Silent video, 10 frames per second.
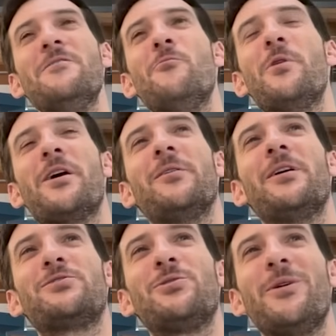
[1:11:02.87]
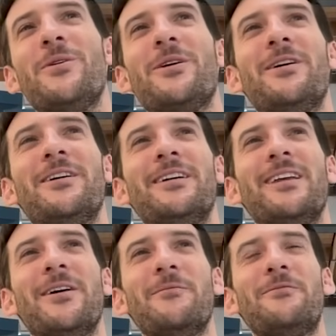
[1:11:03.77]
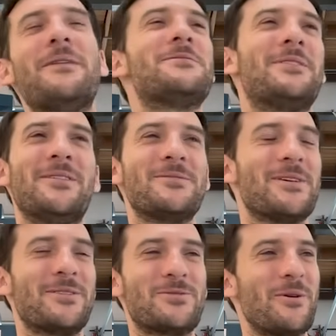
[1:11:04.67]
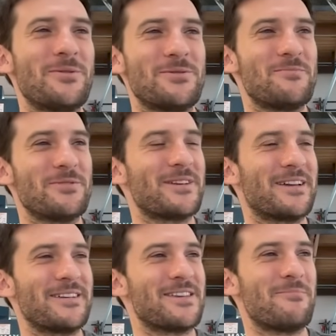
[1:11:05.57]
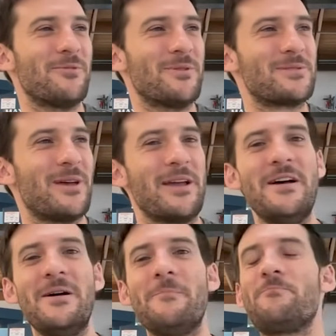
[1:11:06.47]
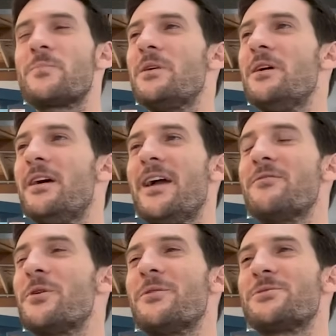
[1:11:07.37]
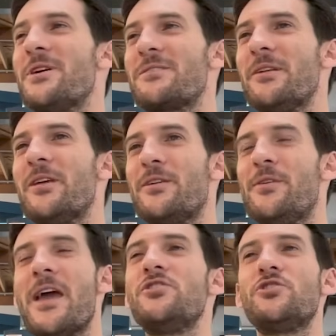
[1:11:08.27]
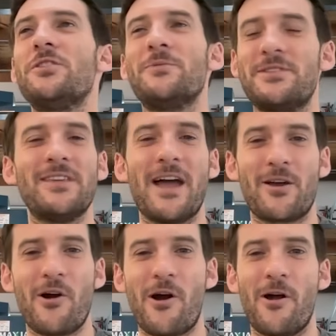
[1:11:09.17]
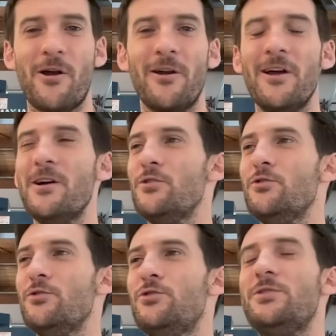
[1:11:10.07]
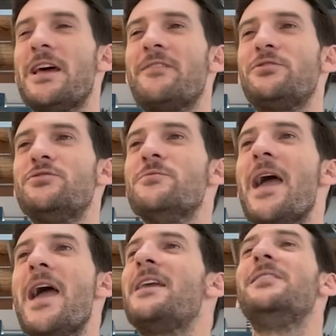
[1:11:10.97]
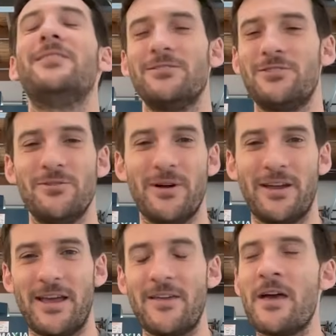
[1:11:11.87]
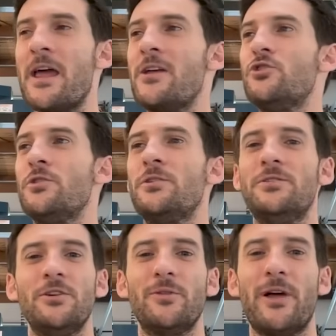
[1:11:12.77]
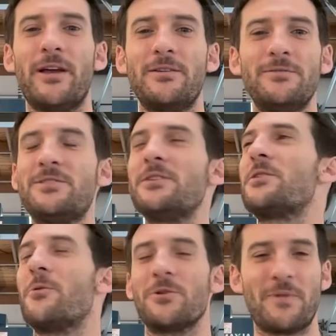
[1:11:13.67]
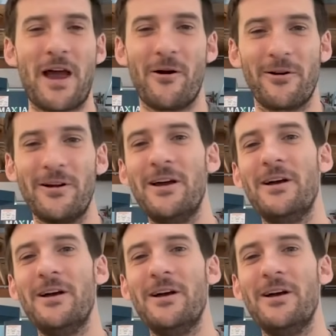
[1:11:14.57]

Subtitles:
Where, like, Toyota, famously, there's, like, the Toyota Supra is, like, an example of this. Like, everyone always talked about, like, the engine that was in that car, you didn't have to do anything to it, and that engine could deal with, like, 600 horsepower.